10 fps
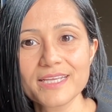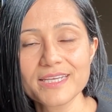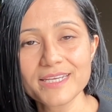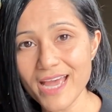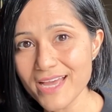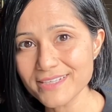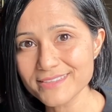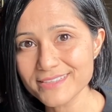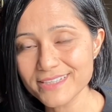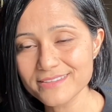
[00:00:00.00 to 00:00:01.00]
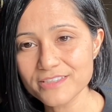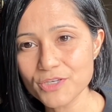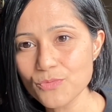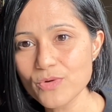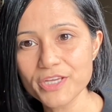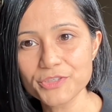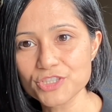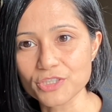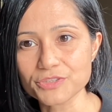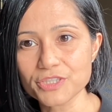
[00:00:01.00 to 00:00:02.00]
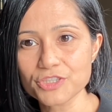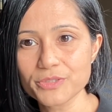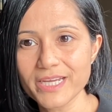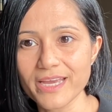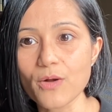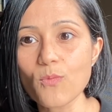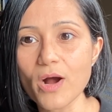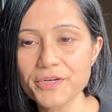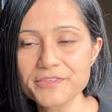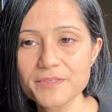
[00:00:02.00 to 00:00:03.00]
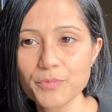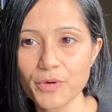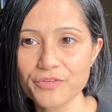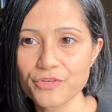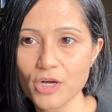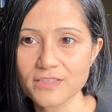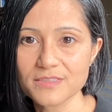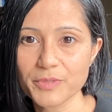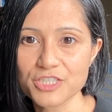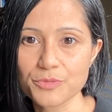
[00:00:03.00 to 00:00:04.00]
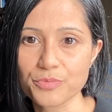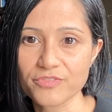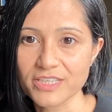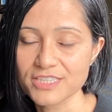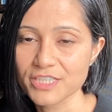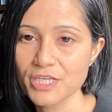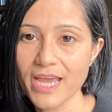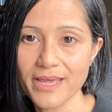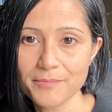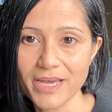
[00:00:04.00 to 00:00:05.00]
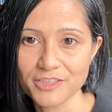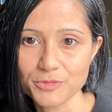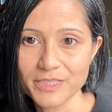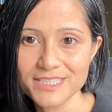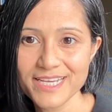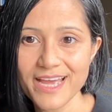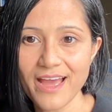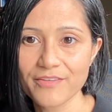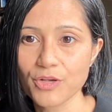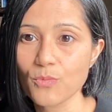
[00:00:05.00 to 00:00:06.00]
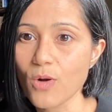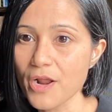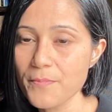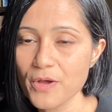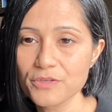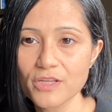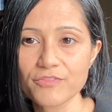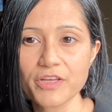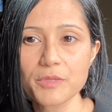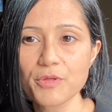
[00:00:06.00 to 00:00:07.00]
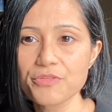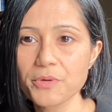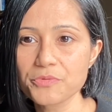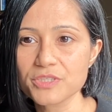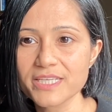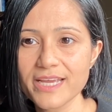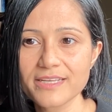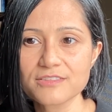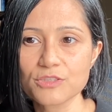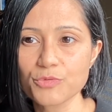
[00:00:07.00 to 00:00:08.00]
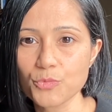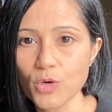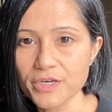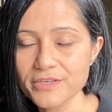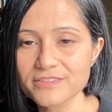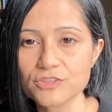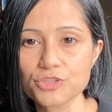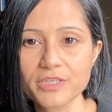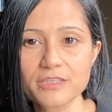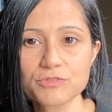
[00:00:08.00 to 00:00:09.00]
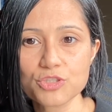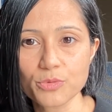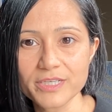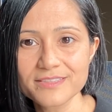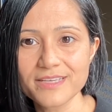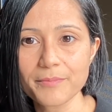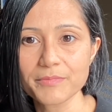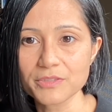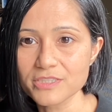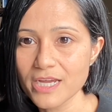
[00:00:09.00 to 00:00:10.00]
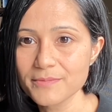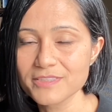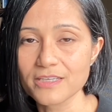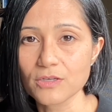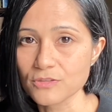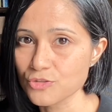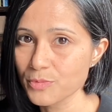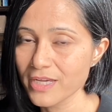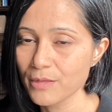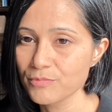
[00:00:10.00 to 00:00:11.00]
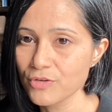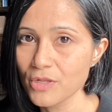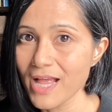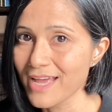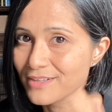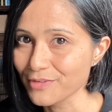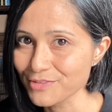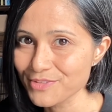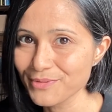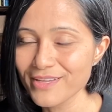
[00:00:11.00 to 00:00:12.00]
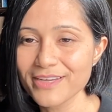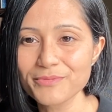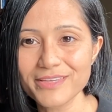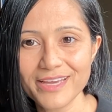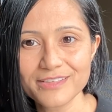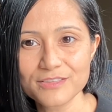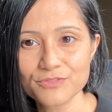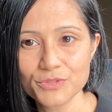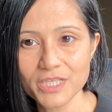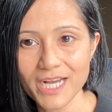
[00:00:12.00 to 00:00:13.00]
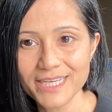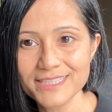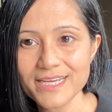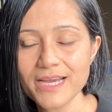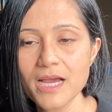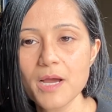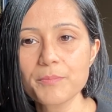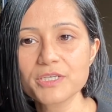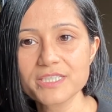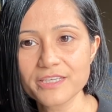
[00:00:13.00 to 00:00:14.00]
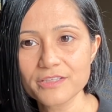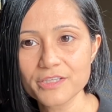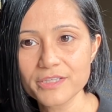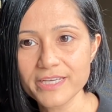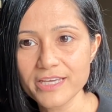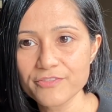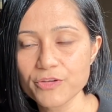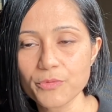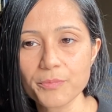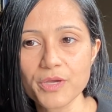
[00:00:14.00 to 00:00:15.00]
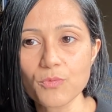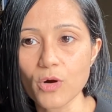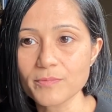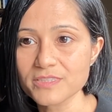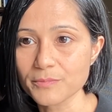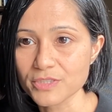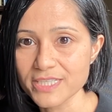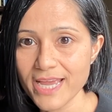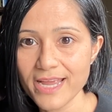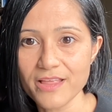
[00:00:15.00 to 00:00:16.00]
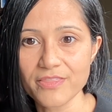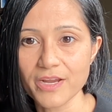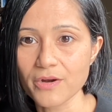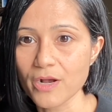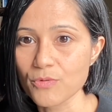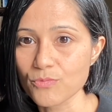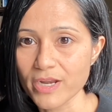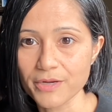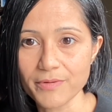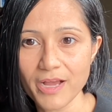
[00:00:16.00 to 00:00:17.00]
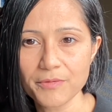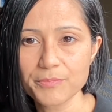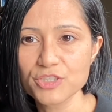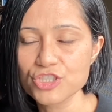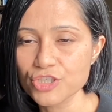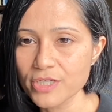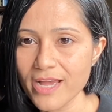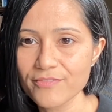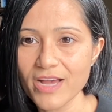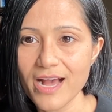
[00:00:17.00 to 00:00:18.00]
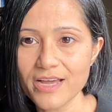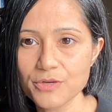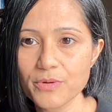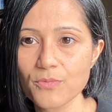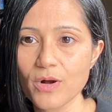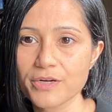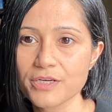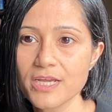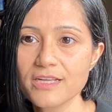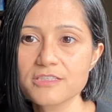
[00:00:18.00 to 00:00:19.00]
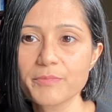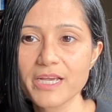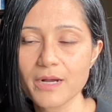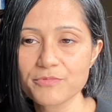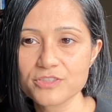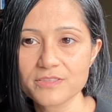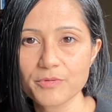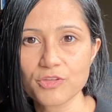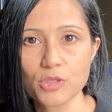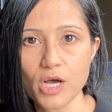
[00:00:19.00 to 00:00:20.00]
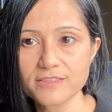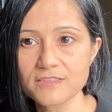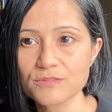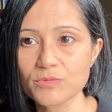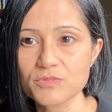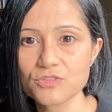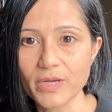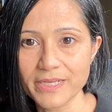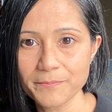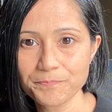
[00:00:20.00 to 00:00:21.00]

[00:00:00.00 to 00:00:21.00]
Next, consider what your children are drinking. Water is important for constipation prevention and management. Having a water bottle available throughout the day and serving water as the drink of choice at mealtimes can also be helpful and also aligned with Canada's Food Guide. Particularly if it will be a warm summer day and they are out running around, be sure to have adequate water to make up for some of the losses from sweating.